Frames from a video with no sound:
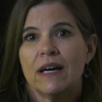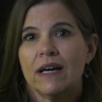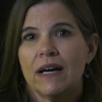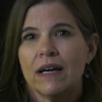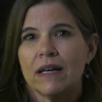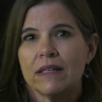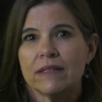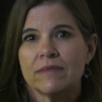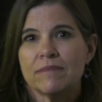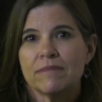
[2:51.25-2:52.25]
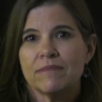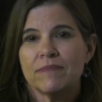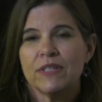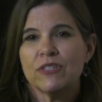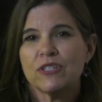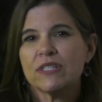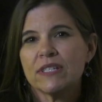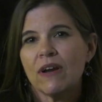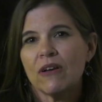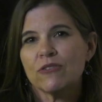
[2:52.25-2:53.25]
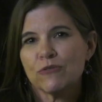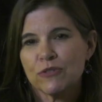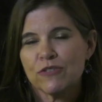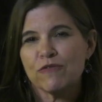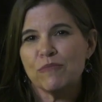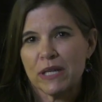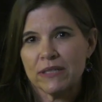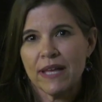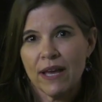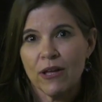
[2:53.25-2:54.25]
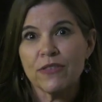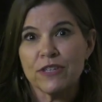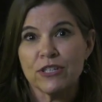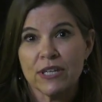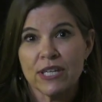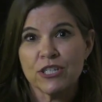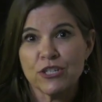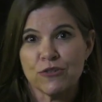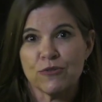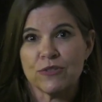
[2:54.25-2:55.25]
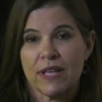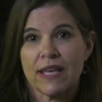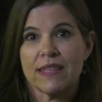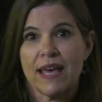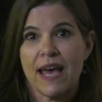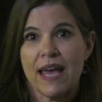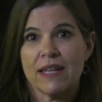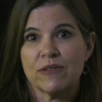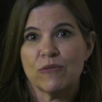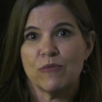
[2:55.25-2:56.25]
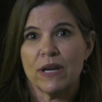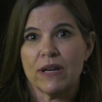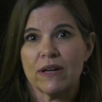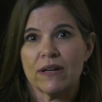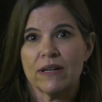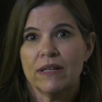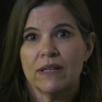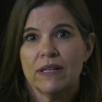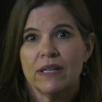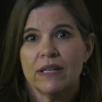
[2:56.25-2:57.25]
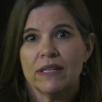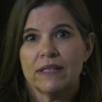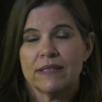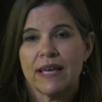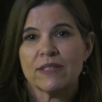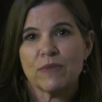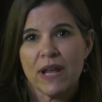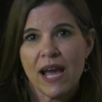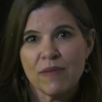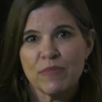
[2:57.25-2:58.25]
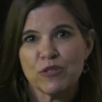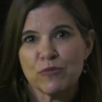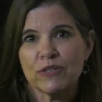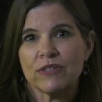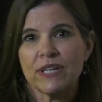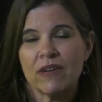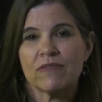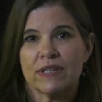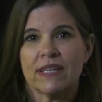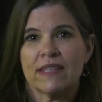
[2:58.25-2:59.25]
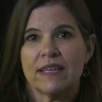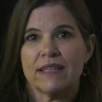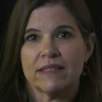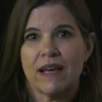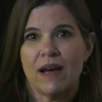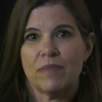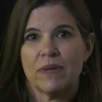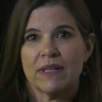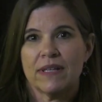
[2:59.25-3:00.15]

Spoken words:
You just see all sorts of mental health issues like that, where that's what happens when you're covering things up.